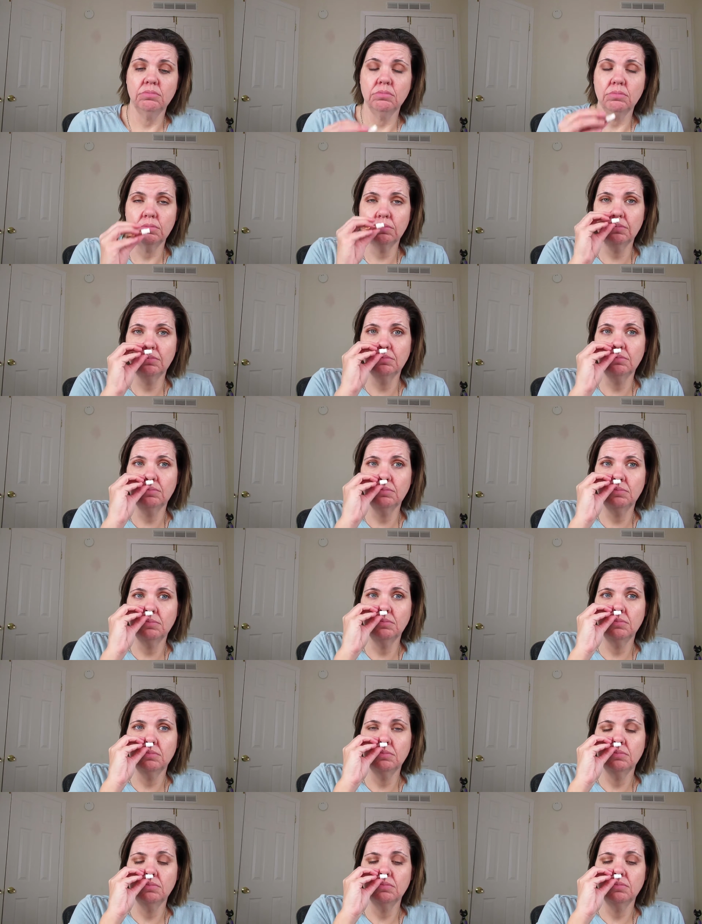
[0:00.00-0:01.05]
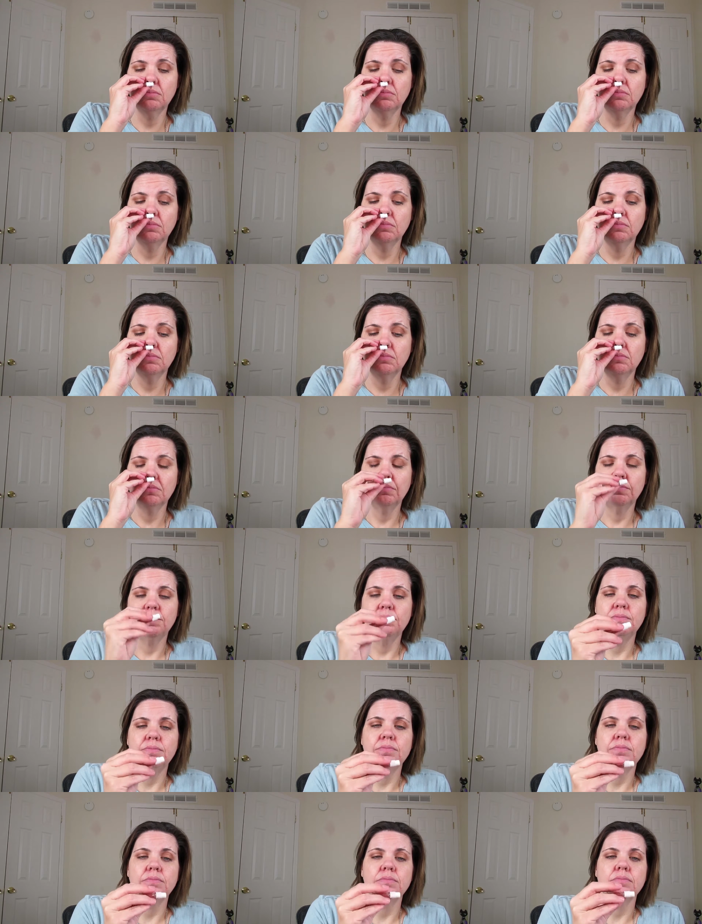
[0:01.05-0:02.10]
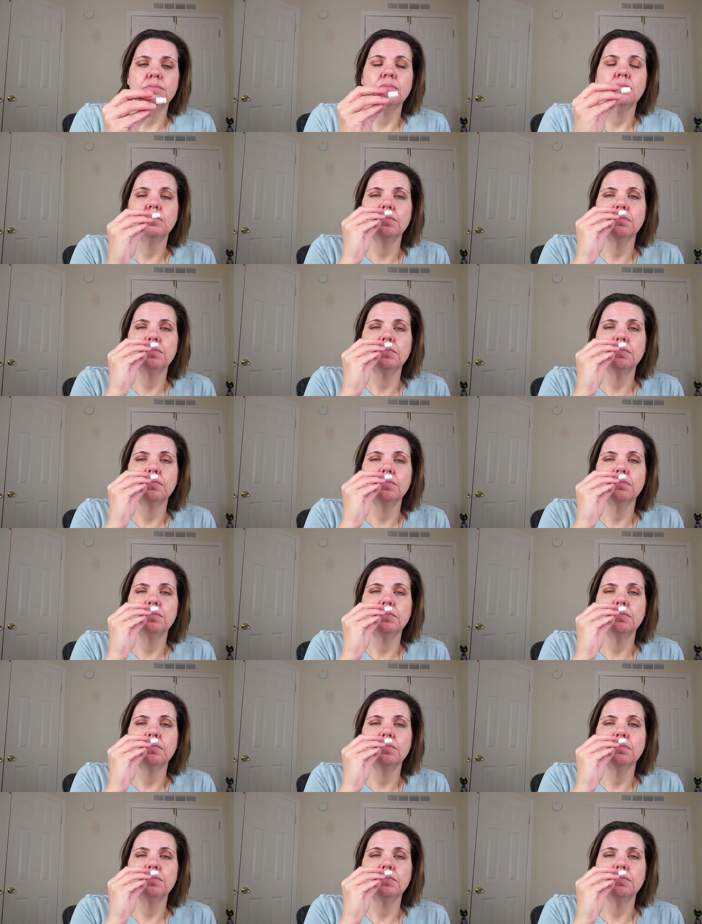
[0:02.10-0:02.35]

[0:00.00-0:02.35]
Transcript: (silence)